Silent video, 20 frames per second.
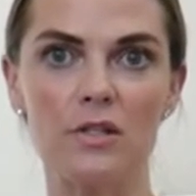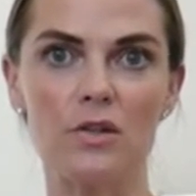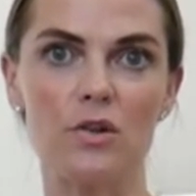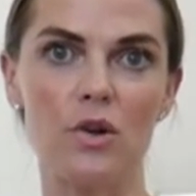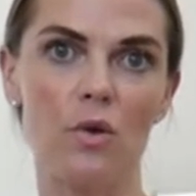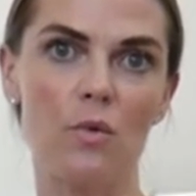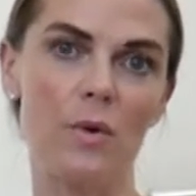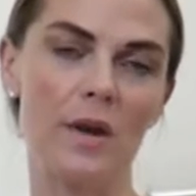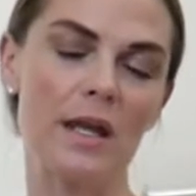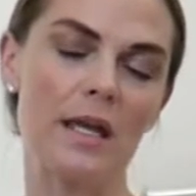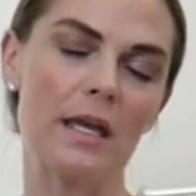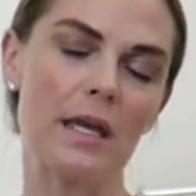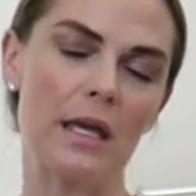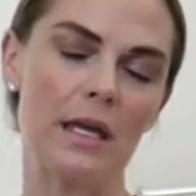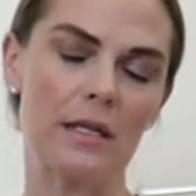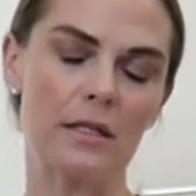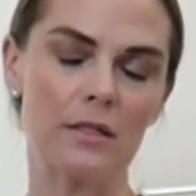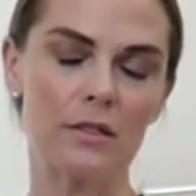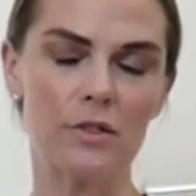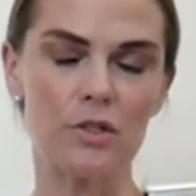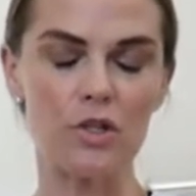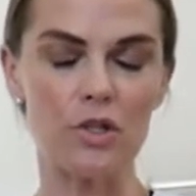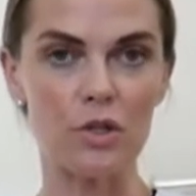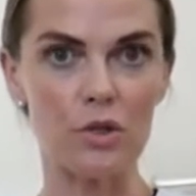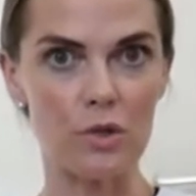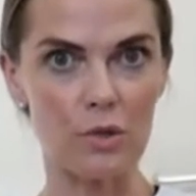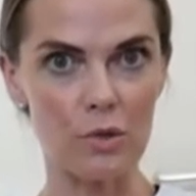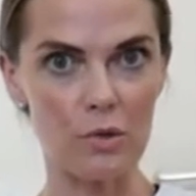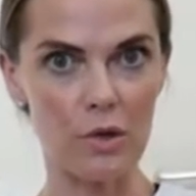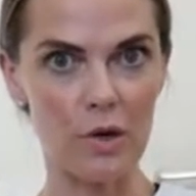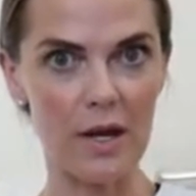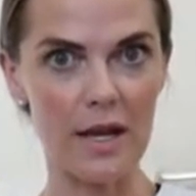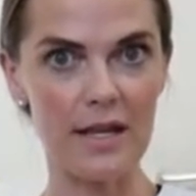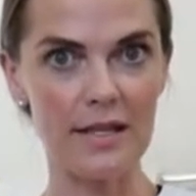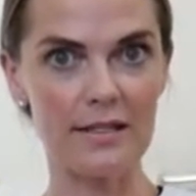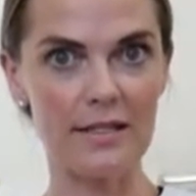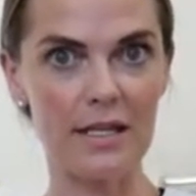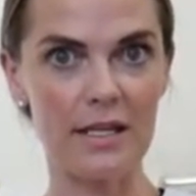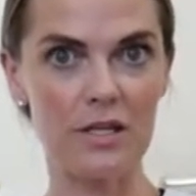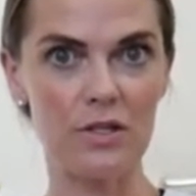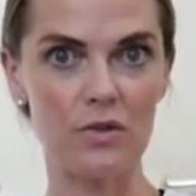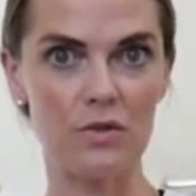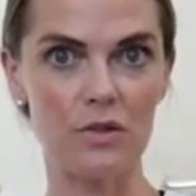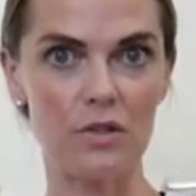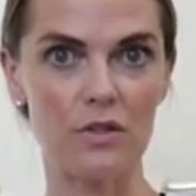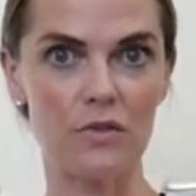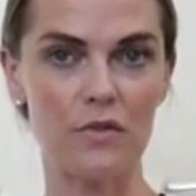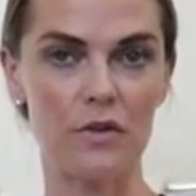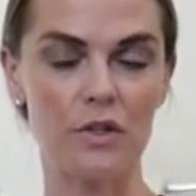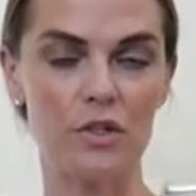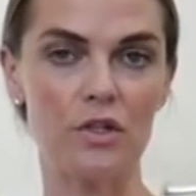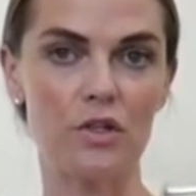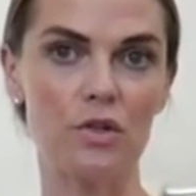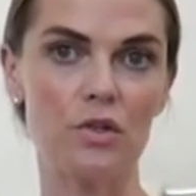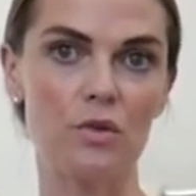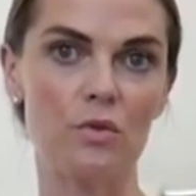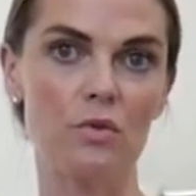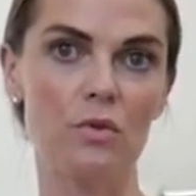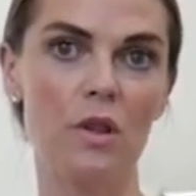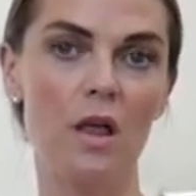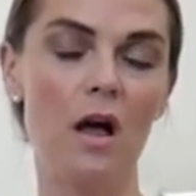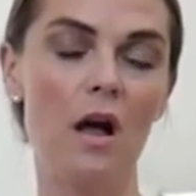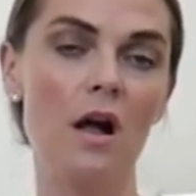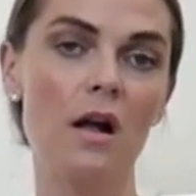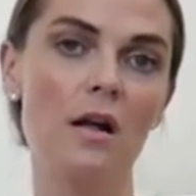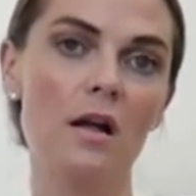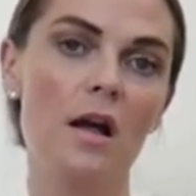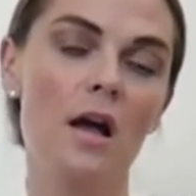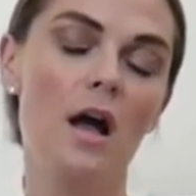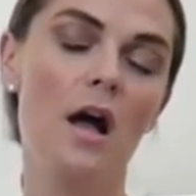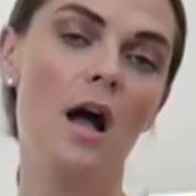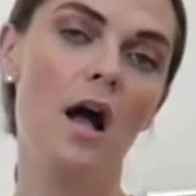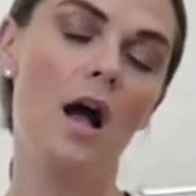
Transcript: You don't want to get too crazy and do this for too long.